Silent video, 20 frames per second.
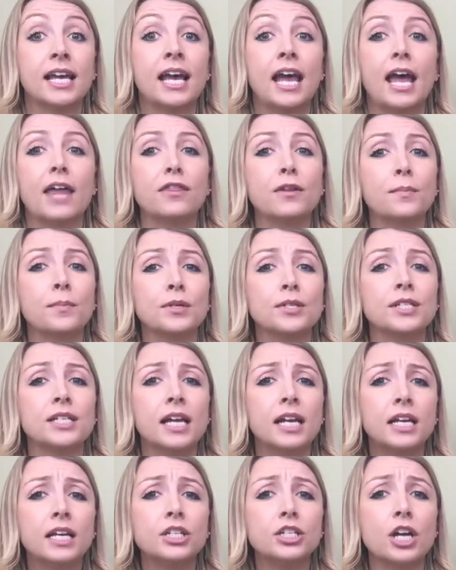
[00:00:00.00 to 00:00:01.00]
And the
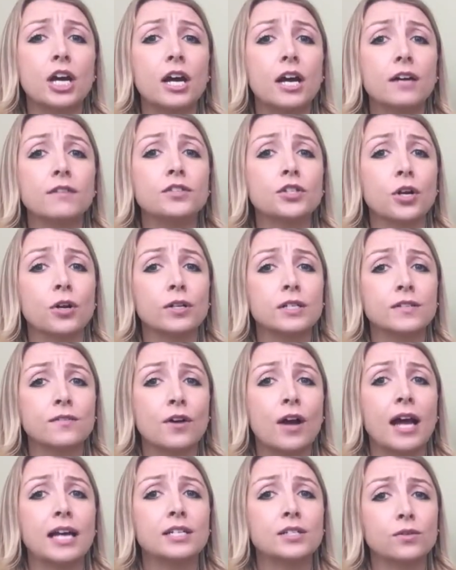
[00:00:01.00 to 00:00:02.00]
percentage of
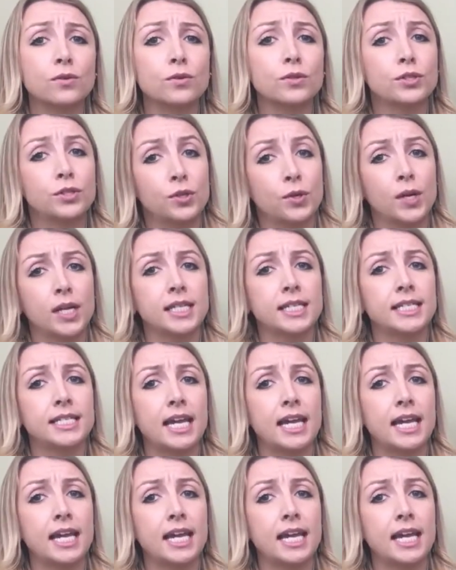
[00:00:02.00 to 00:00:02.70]
Charlottesville High School students